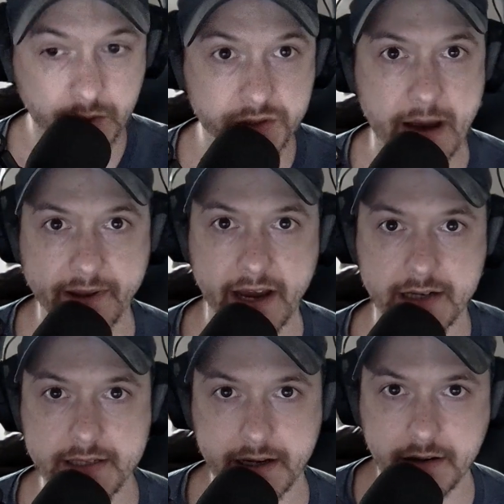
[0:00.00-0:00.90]
So Ojama
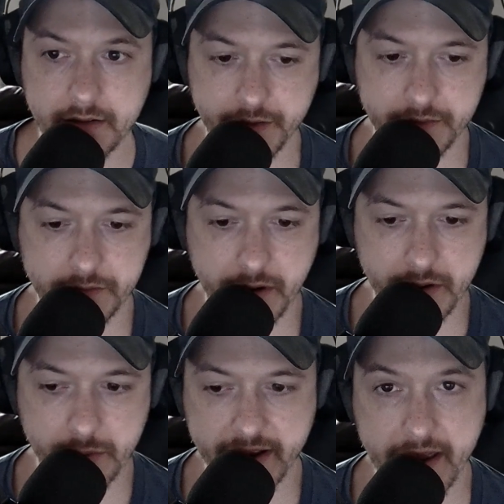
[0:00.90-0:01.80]
Gerrits here. If you don't
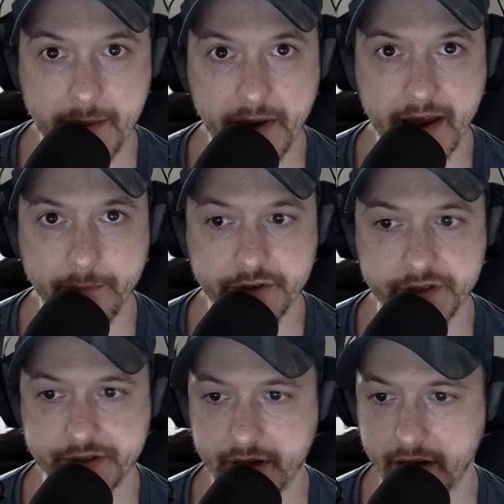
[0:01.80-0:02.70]
know who I am, I am
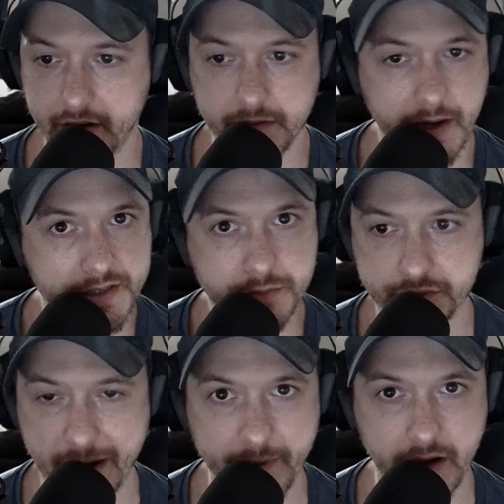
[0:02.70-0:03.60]
just a high
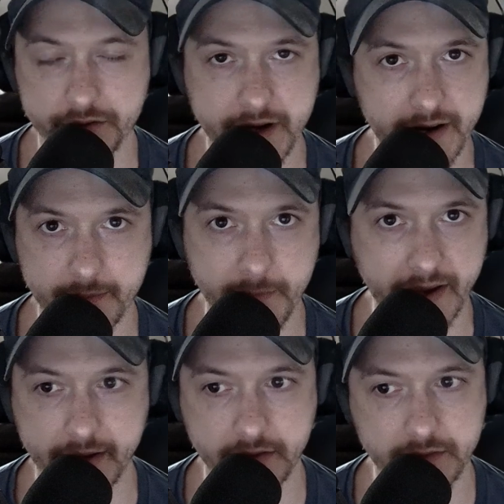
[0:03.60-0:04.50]
school dropout trying to
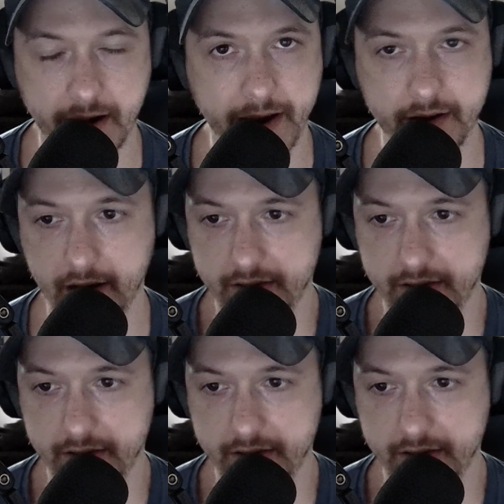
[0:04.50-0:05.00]
make it grind,